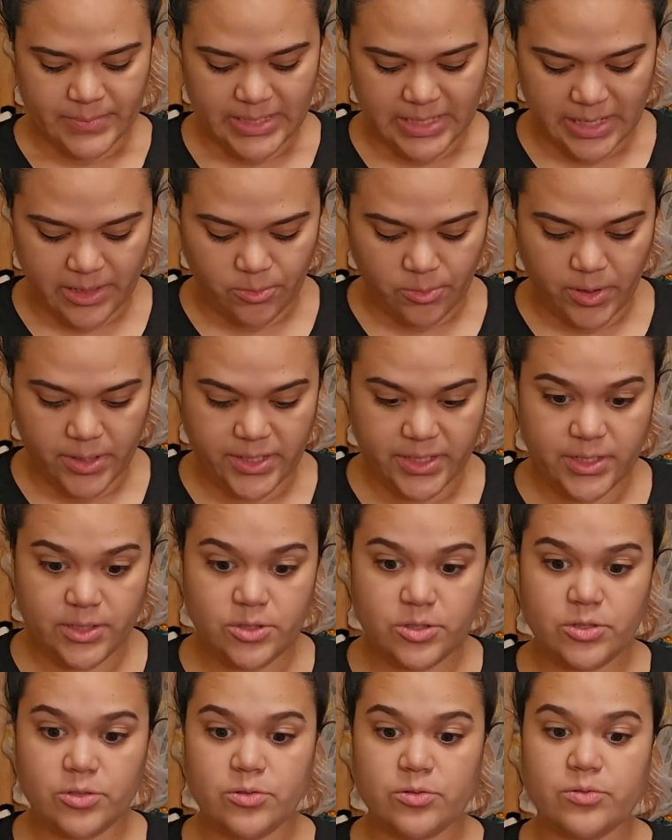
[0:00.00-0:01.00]
wanted to
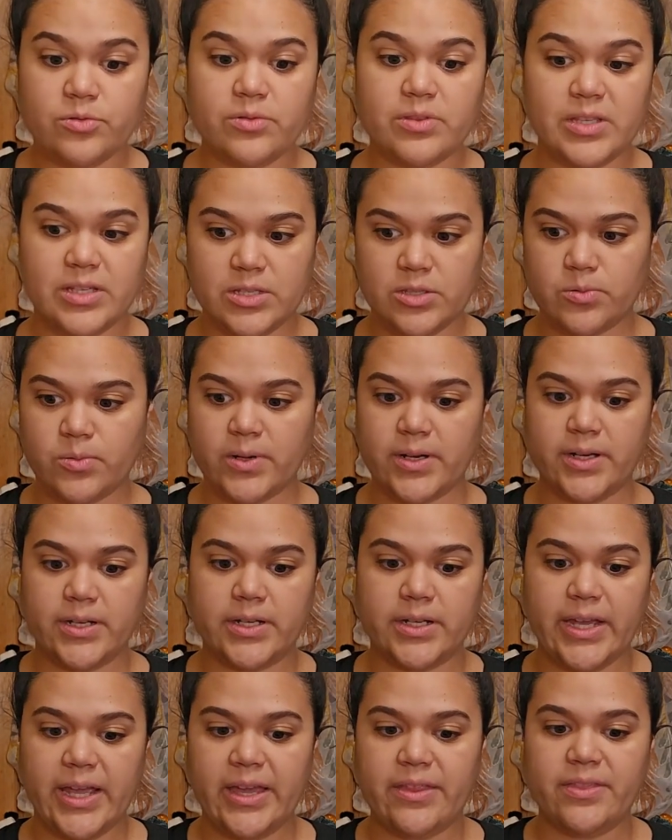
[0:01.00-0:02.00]
do this
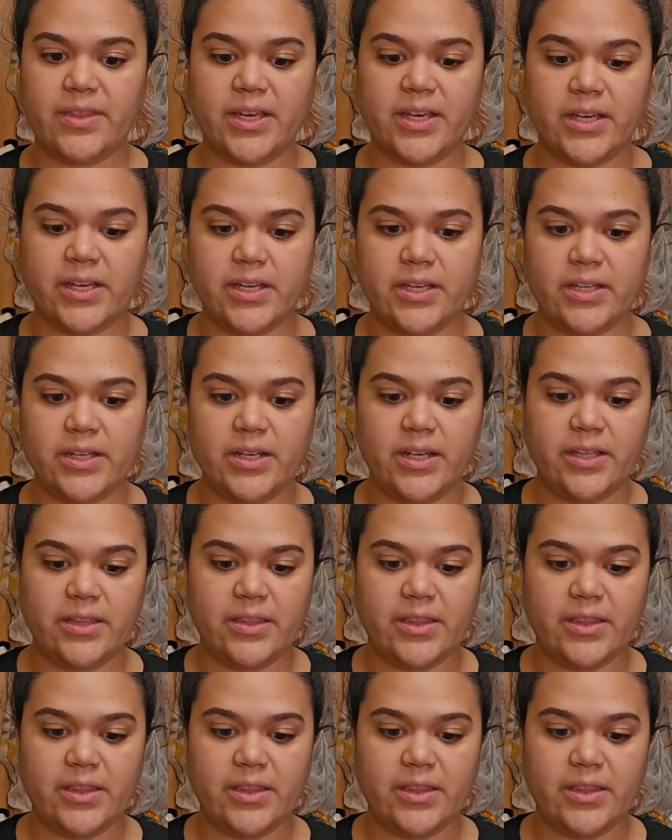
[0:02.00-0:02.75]
one, and then